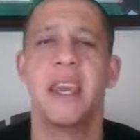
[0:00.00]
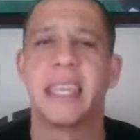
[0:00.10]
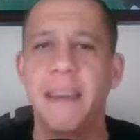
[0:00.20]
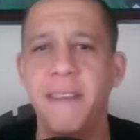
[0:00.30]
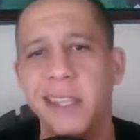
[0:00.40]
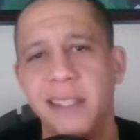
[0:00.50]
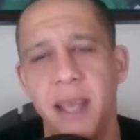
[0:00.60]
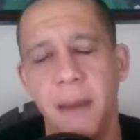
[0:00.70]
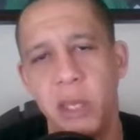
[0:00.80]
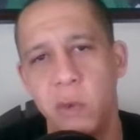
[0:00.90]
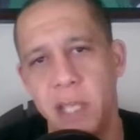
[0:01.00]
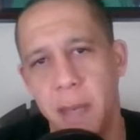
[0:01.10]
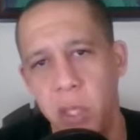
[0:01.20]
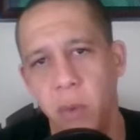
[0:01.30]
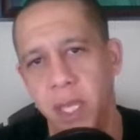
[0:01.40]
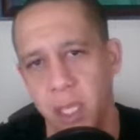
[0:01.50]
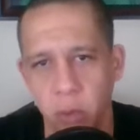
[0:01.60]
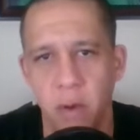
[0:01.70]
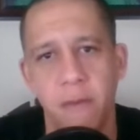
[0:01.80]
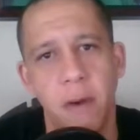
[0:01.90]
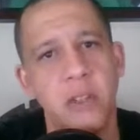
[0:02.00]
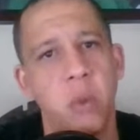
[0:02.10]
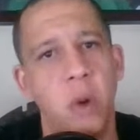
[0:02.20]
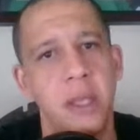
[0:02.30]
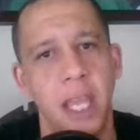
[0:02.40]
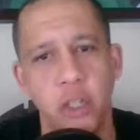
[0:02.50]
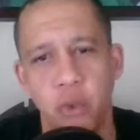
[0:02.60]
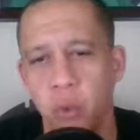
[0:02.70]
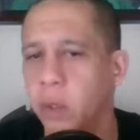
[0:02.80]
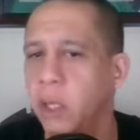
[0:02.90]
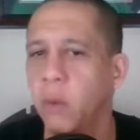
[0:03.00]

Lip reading: giving the WWE universe what they truly